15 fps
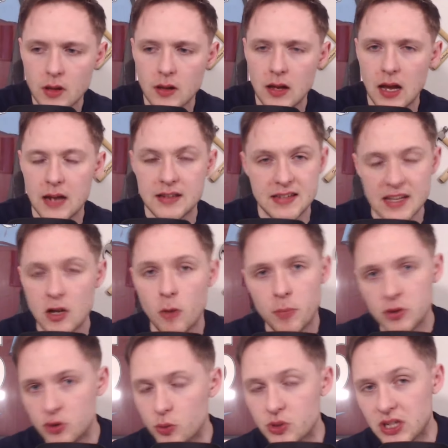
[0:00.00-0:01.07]
and Diop
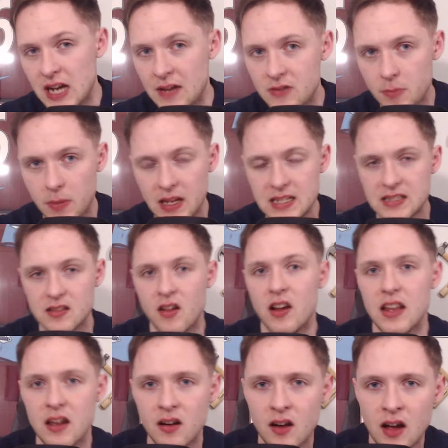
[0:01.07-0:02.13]
and Dawson have to play slightly
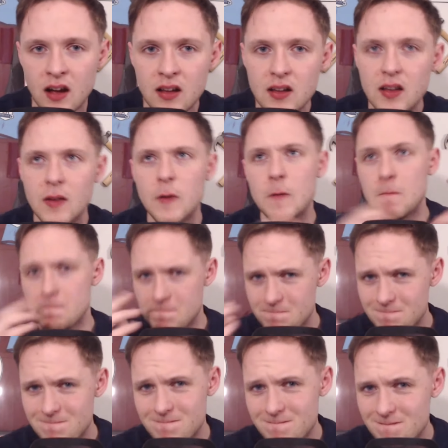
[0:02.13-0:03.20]
higher,
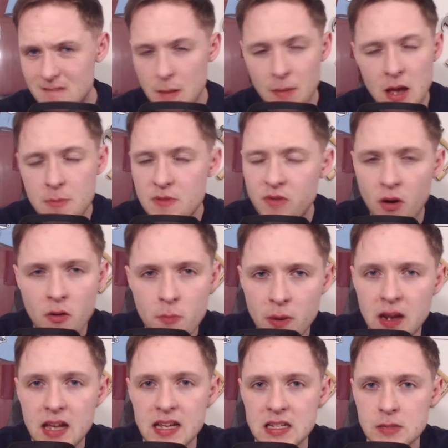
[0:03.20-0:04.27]
there may be
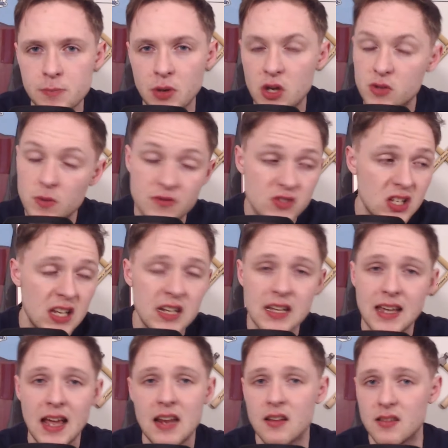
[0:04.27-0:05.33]
vulnerabilities. Because we've seen
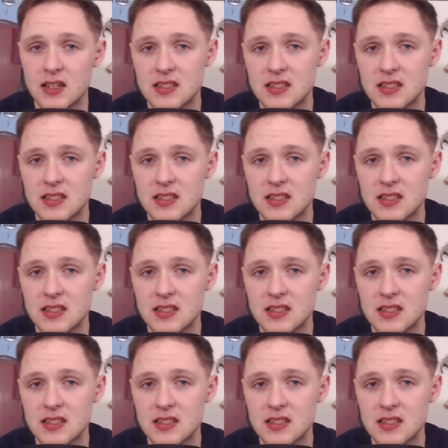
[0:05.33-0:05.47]
again this